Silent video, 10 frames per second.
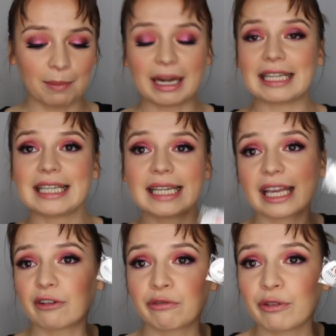But I did
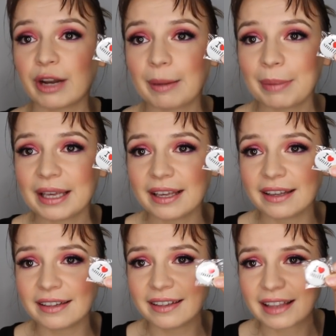get a free
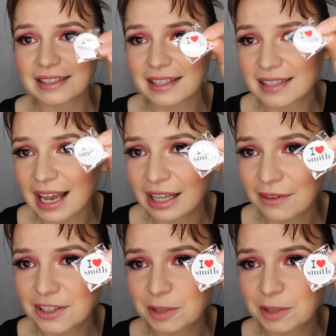pin that says I love